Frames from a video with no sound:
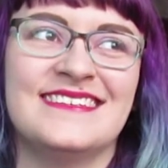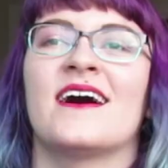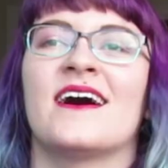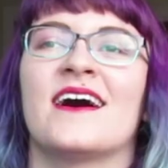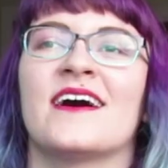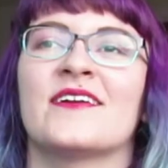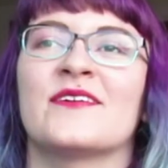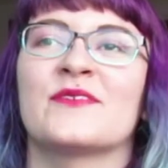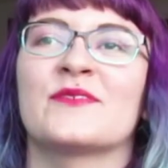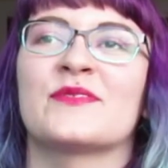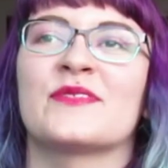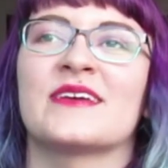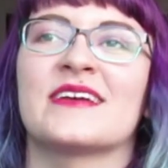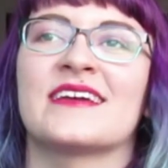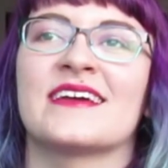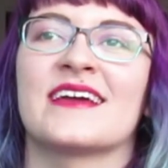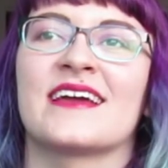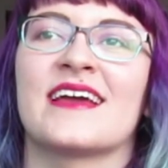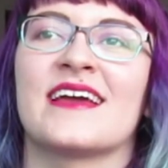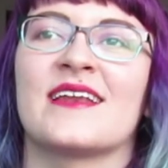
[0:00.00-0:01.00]
I don't
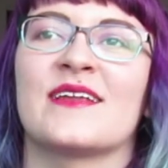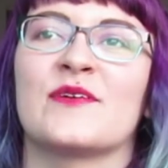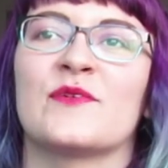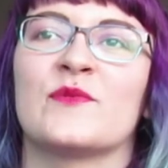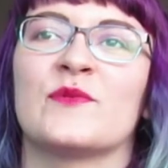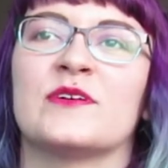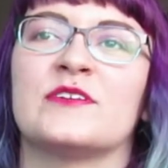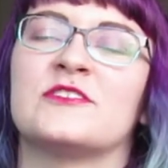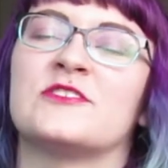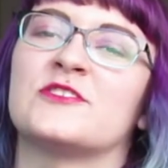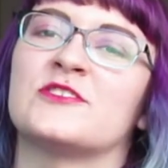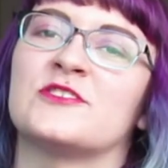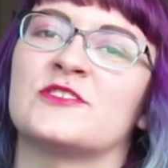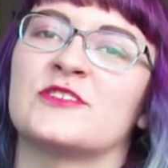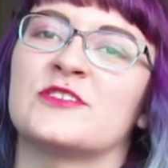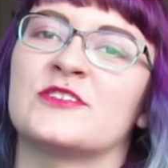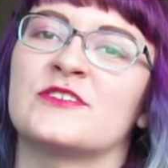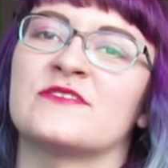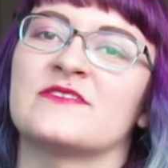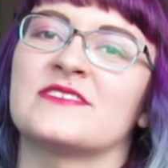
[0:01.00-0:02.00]
think anyone
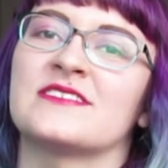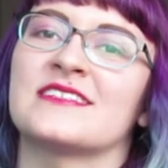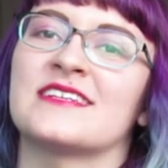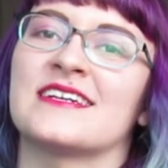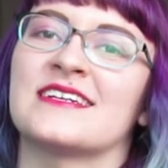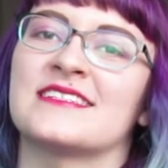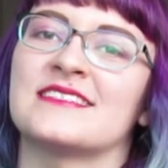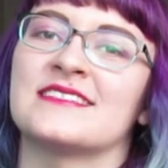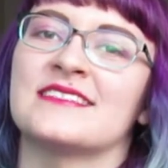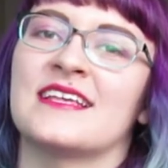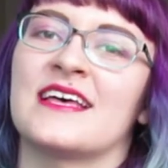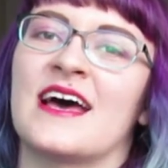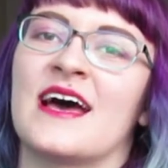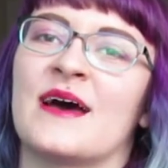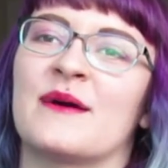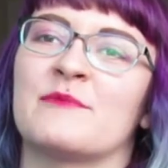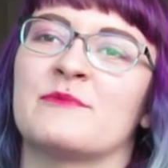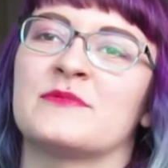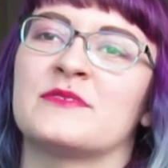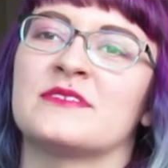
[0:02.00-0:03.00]
deserves to get
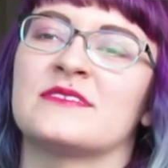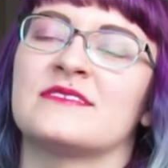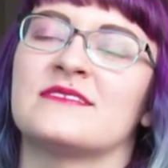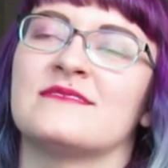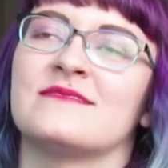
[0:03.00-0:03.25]
slapped,